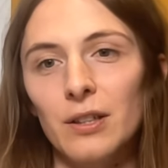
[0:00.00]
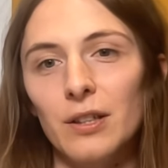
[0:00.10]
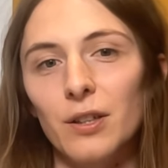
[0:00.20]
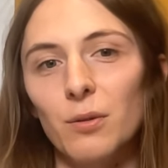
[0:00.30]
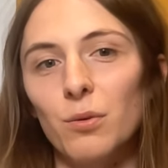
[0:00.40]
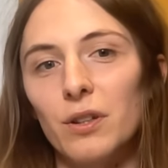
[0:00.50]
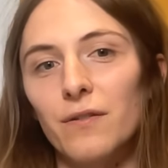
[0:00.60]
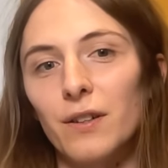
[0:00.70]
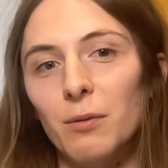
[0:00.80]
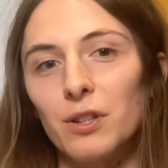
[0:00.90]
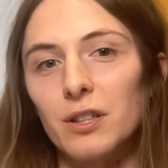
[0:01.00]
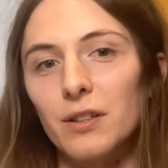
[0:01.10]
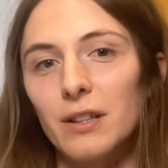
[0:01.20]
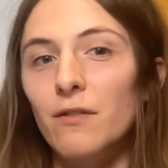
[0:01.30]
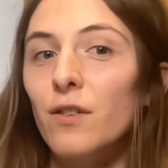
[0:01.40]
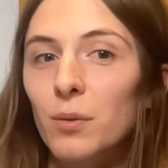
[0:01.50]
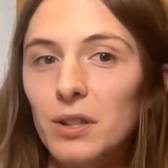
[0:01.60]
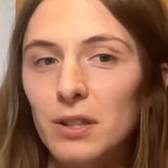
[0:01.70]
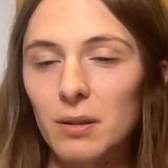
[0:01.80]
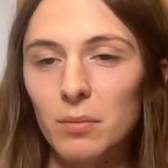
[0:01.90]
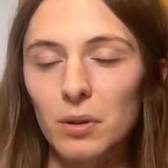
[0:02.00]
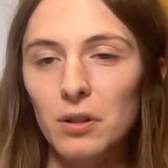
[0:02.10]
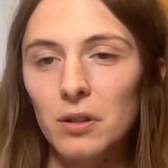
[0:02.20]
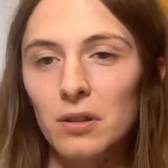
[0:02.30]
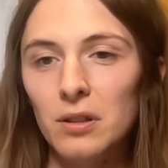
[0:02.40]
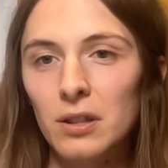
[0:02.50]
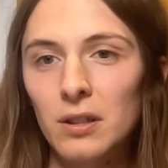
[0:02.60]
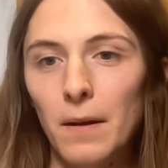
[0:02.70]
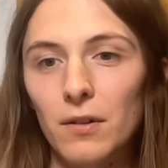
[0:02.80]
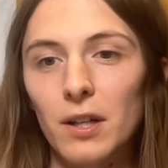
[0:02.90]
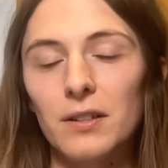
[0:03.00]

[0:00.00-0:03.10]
You know, what if I want to influence it more, right?